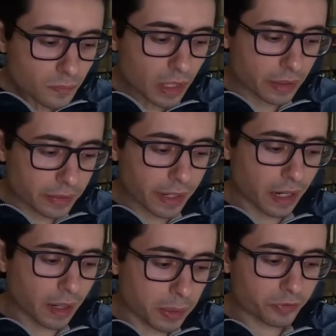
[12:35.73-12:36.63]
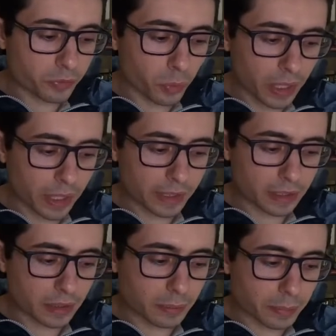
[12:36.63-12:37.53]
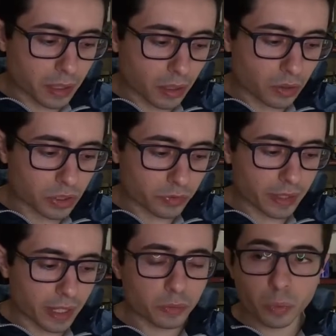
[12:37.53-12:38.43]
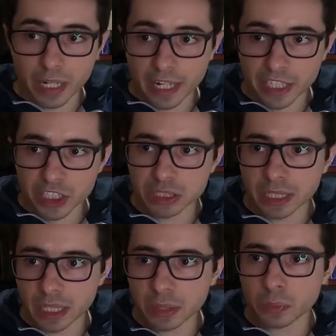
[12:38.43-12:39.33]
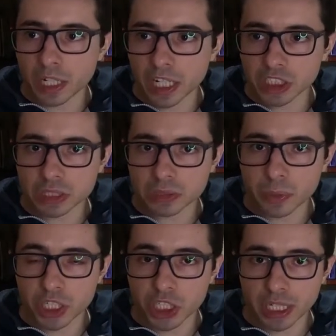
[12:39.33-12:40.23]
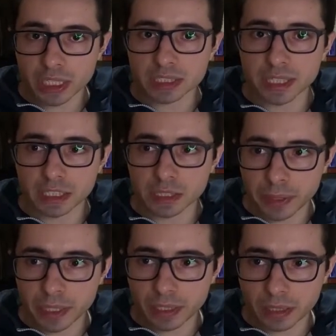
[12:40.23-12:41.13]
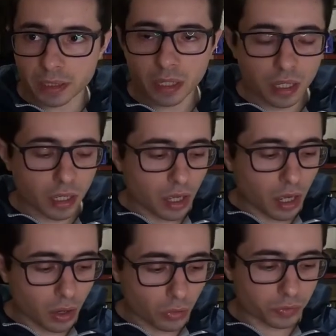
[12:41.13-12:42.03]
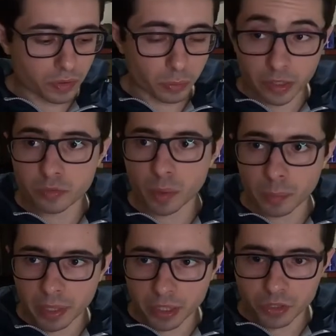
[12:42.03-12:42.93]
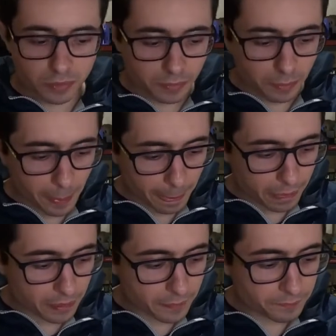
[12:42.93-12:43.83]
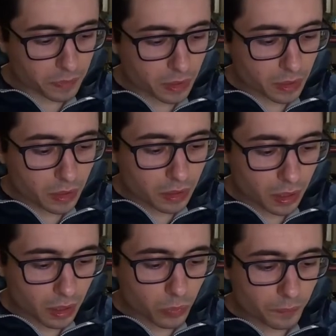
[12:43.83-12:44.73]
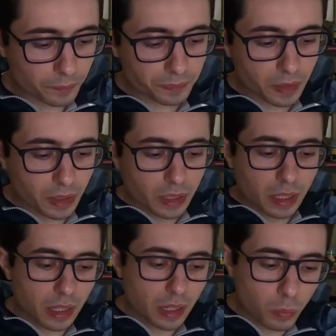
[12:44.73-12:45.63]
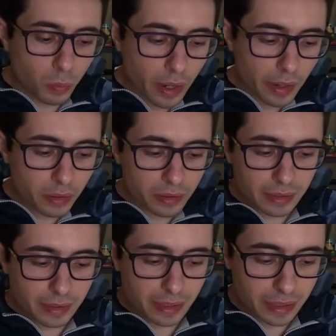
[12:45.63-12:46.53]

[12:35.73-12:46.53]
they are both related because of that relation, key relation, which is the speed of the wave propagation. Now, while the